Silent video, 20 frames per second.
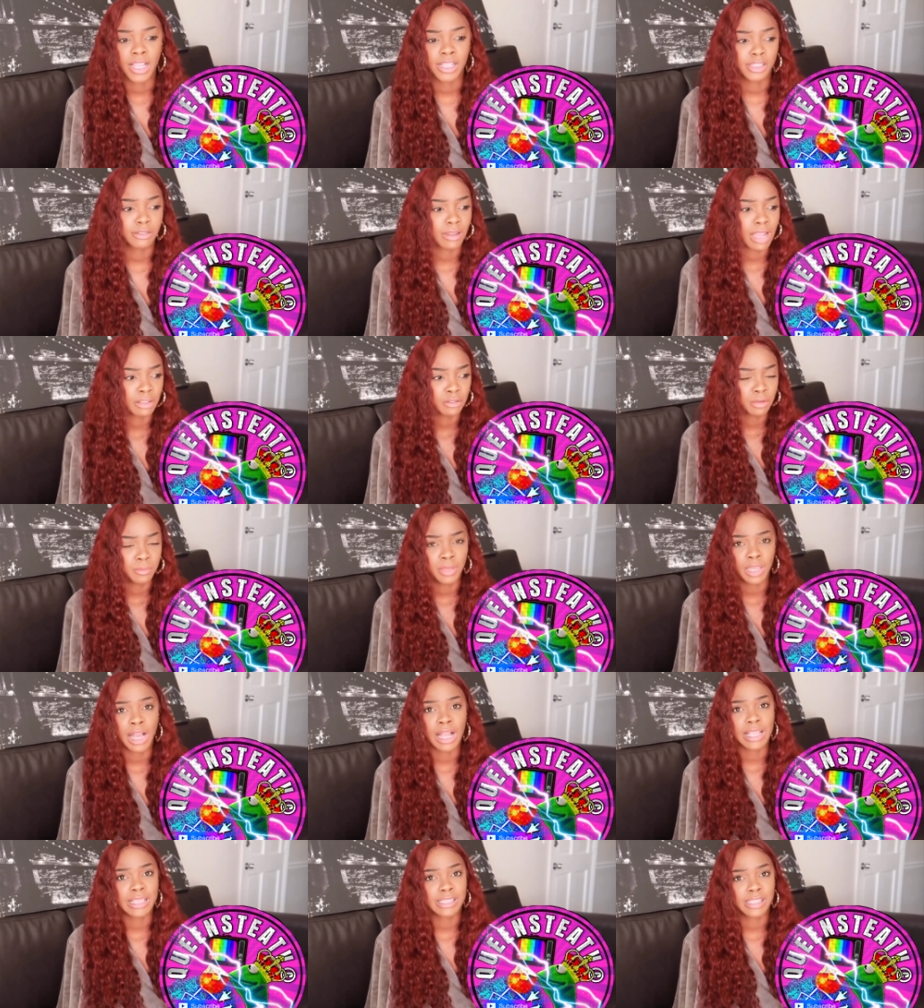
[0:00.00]
interacting with
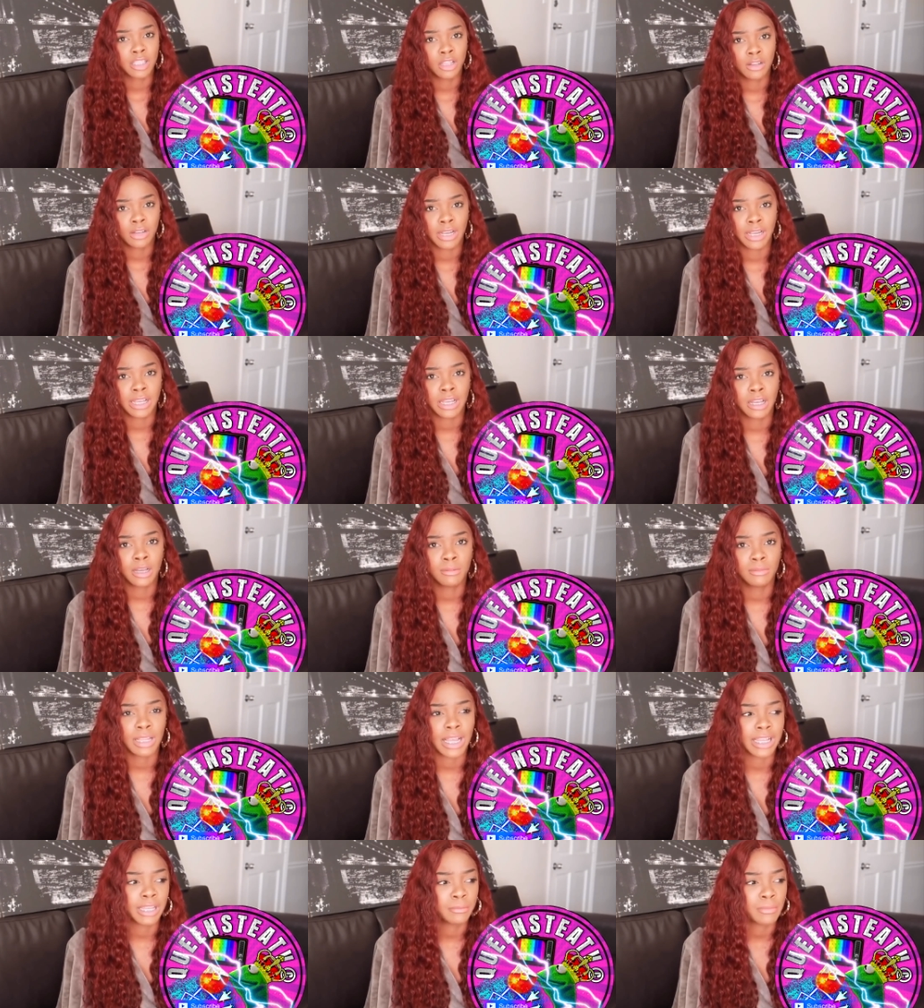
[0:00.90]
me on
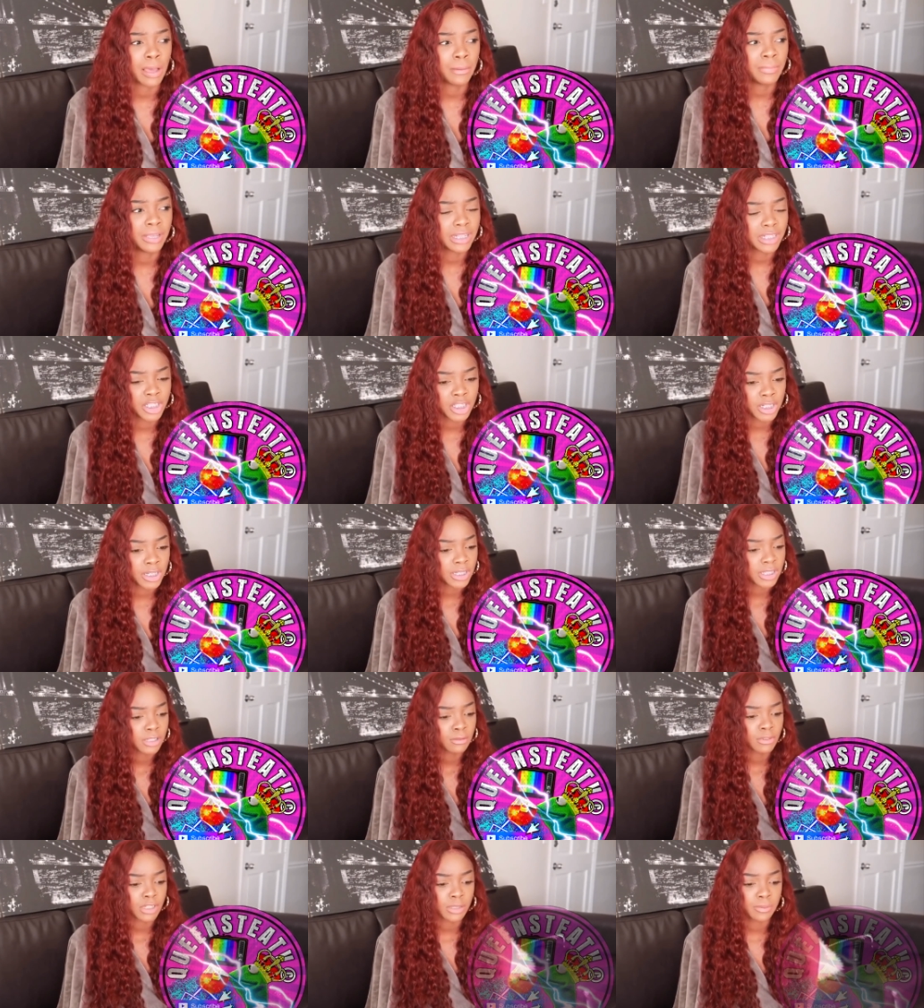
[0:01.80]
Instagram, liking my
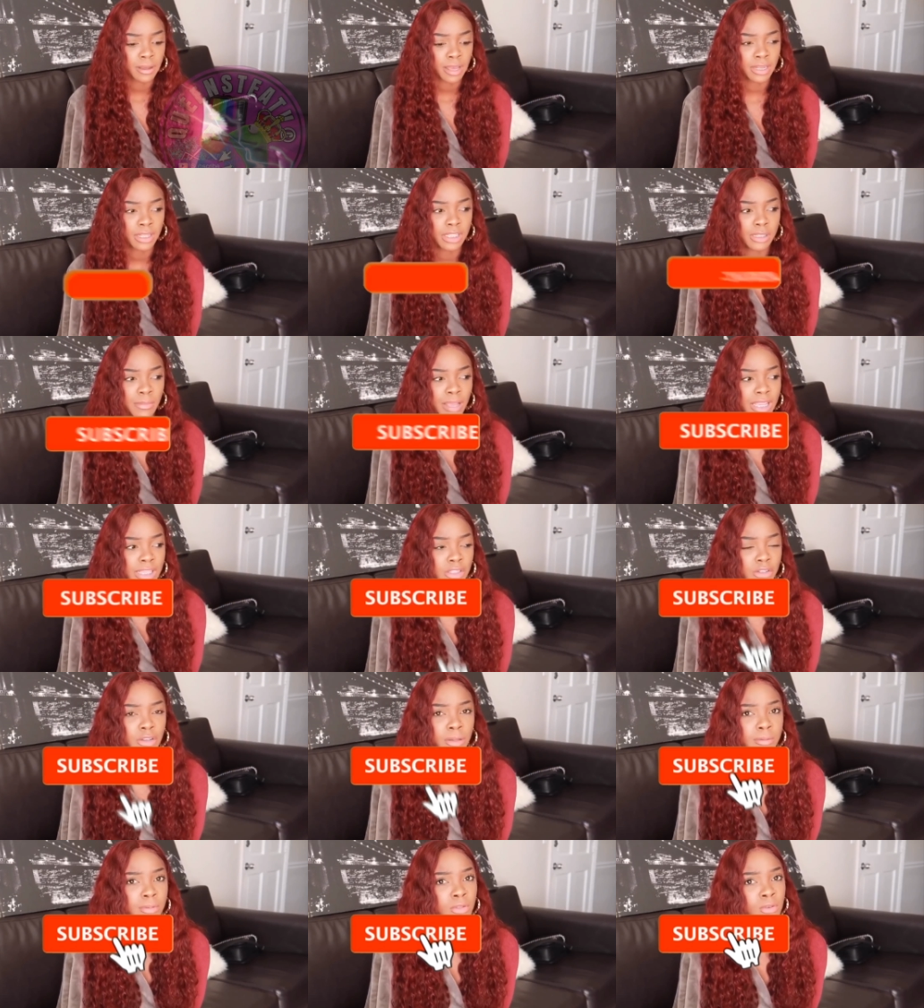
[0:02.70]
pictures, responding to my
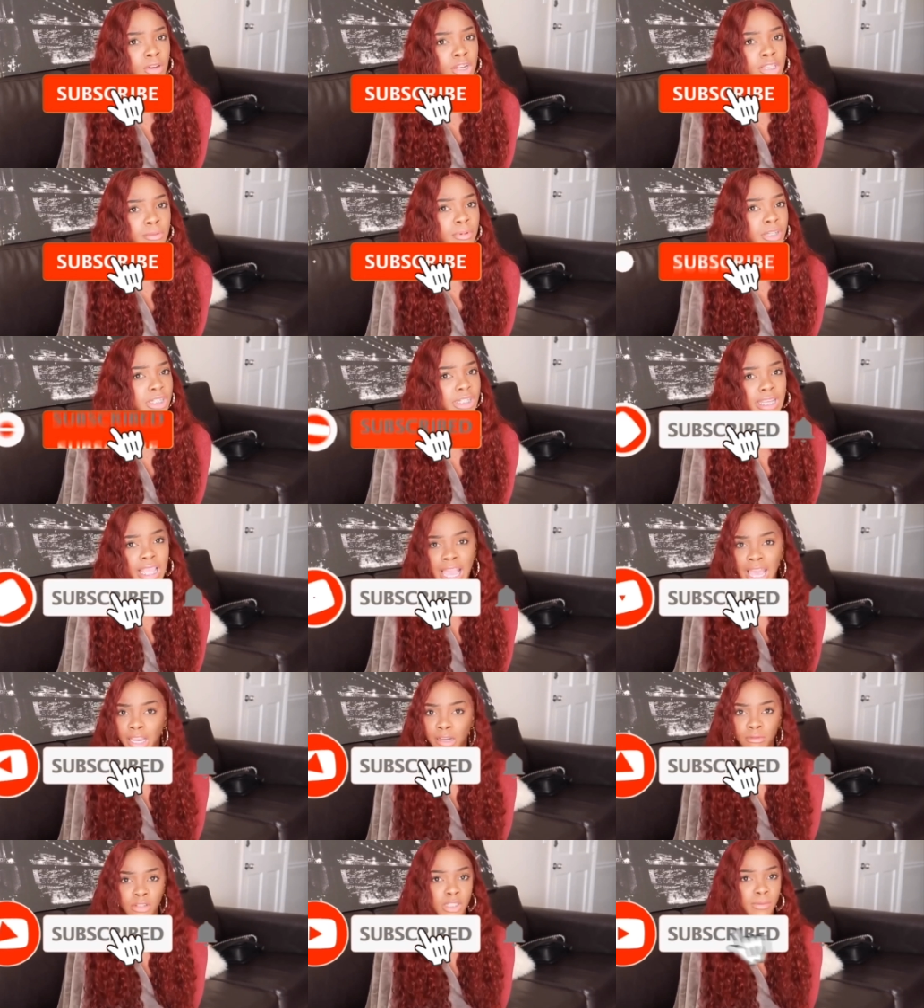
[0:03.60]
Instagram stories, but she
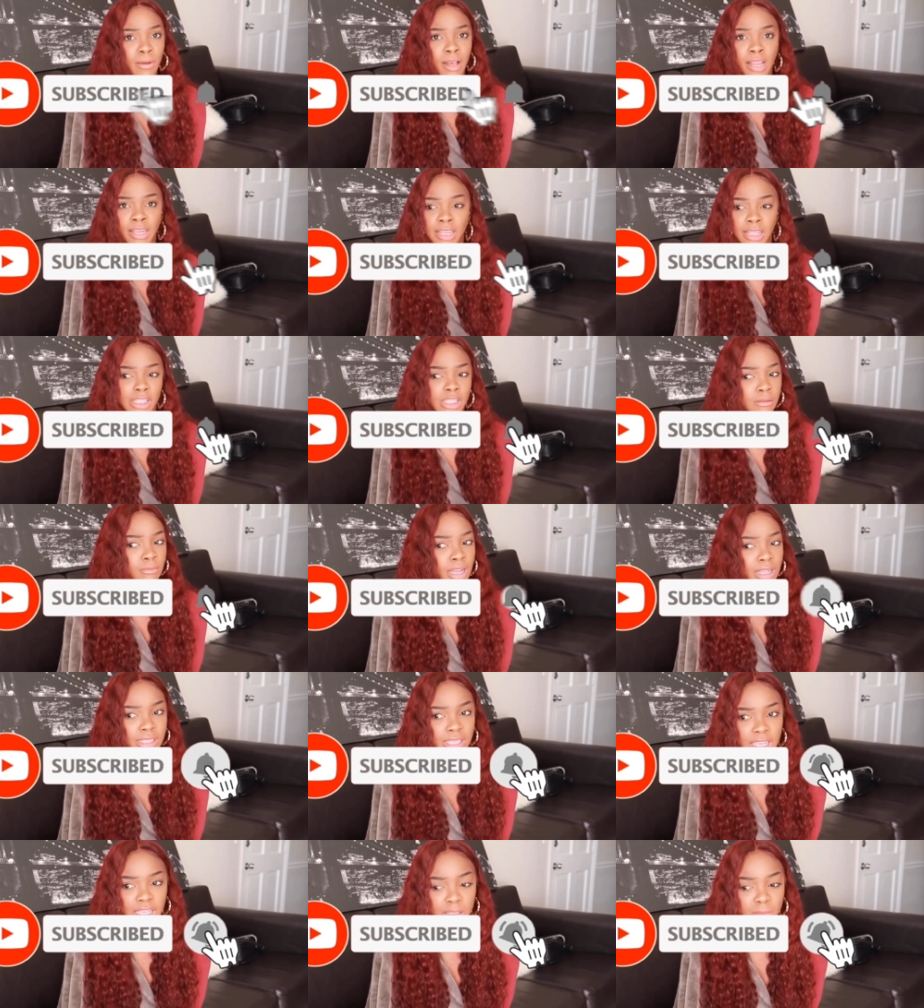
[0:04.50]
hadn't responded to
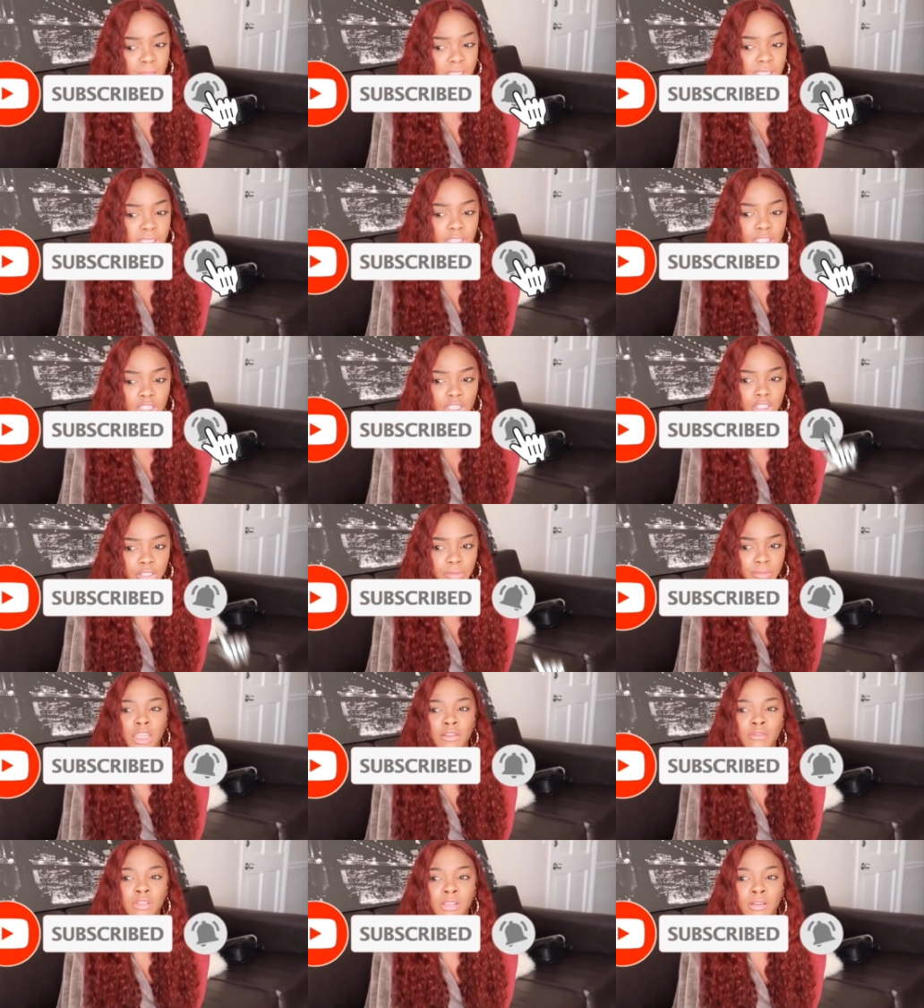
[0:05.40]
my text message.
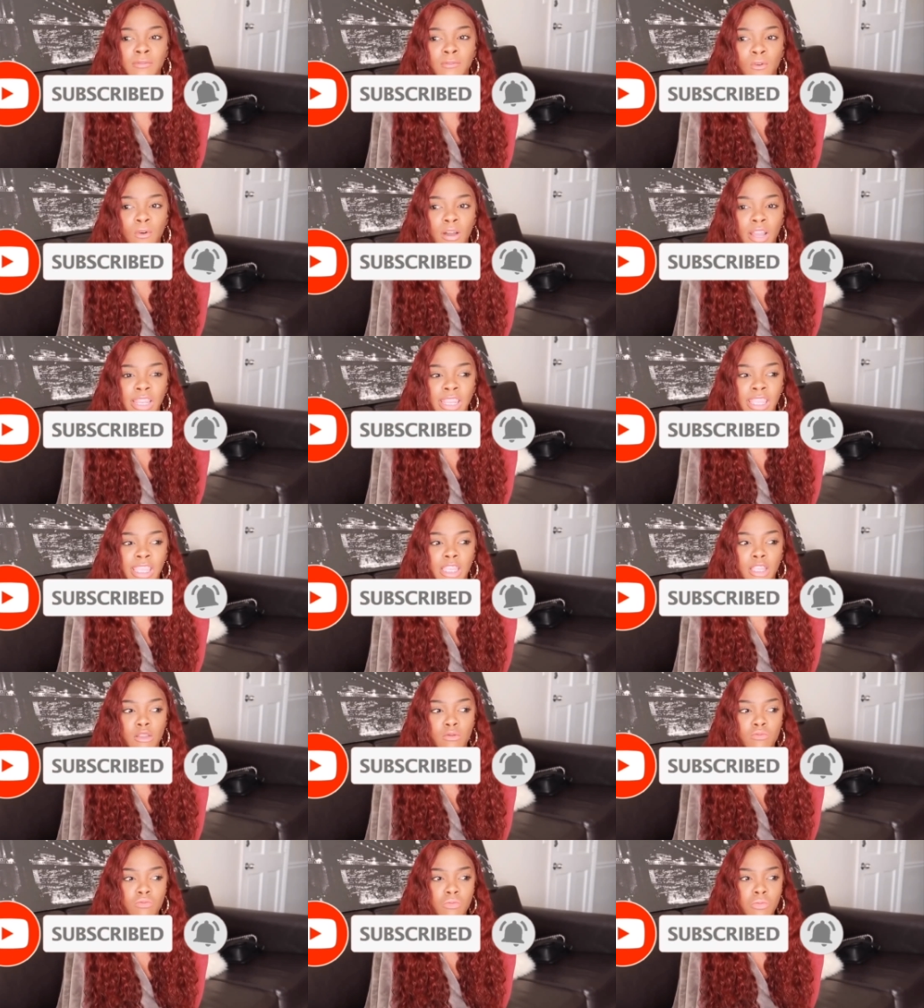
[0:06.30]
She was
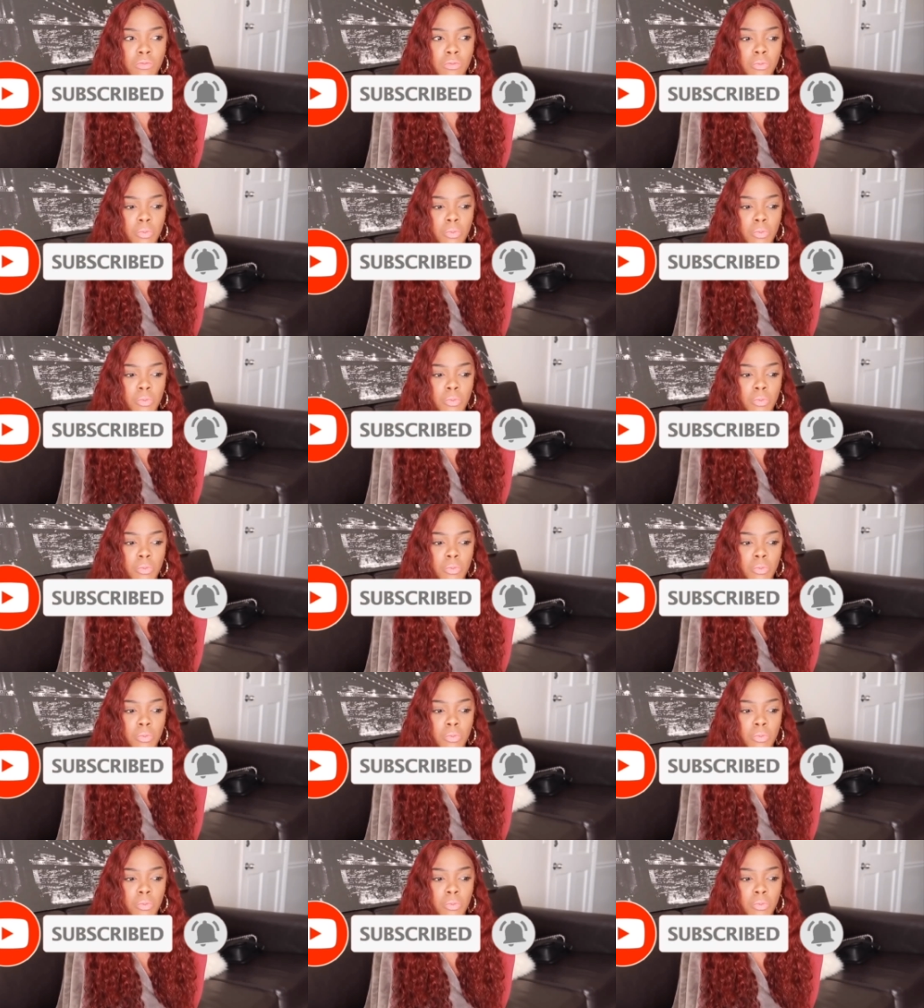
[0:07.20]
avoiding